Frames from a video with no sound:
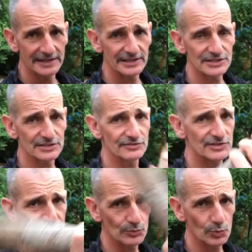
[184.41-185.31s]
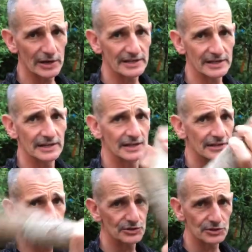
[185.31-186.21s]
is sufficient weight
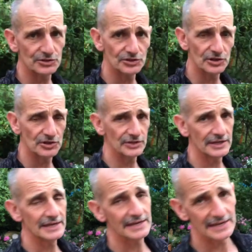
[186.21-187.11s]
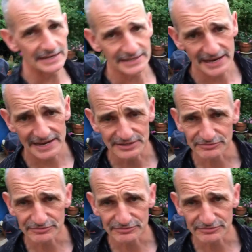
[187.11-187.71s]
that you can turn in your hand.